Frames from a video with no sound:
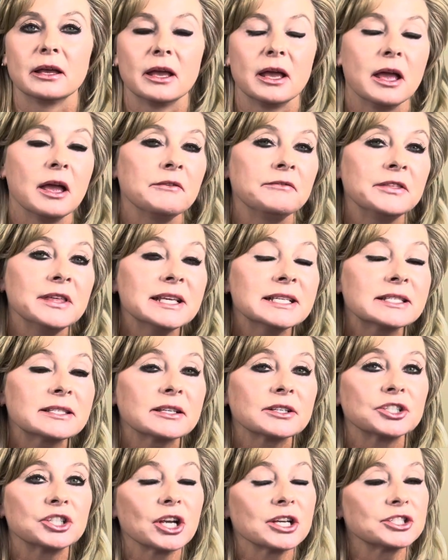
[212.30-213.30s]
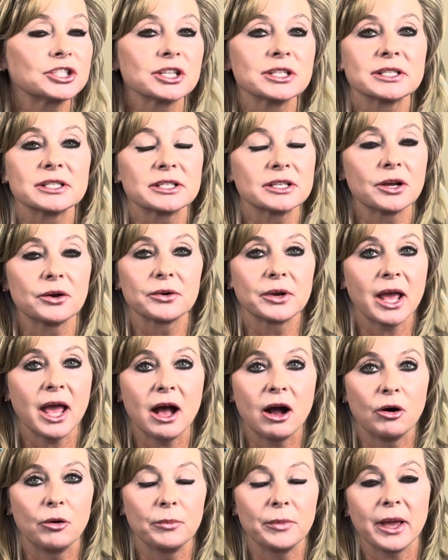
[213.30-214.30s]
If these suggestions don't
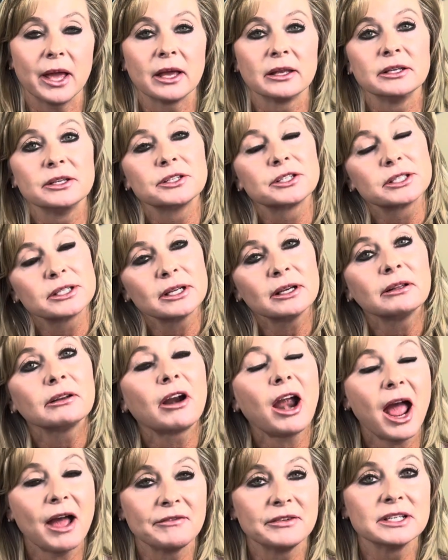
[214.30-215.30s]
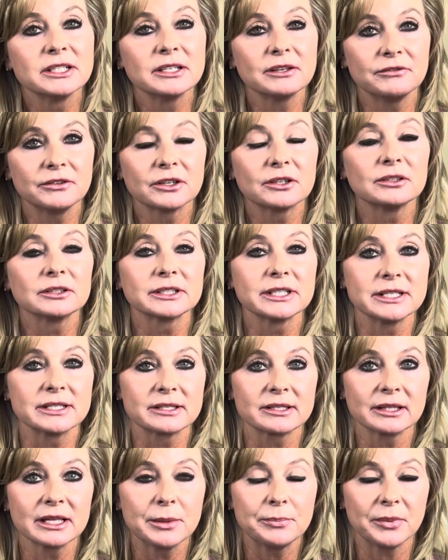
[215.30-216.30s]
help and you still are having difficulty
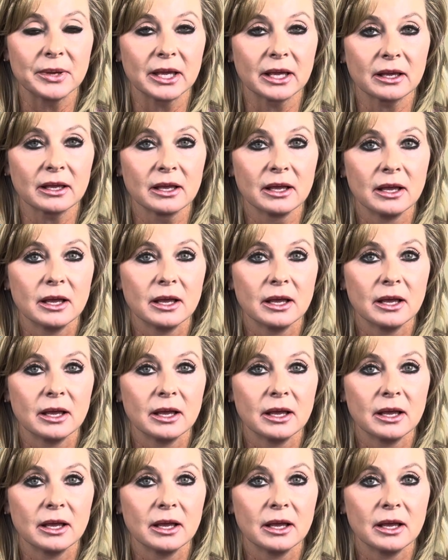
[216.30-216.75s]
sleeping,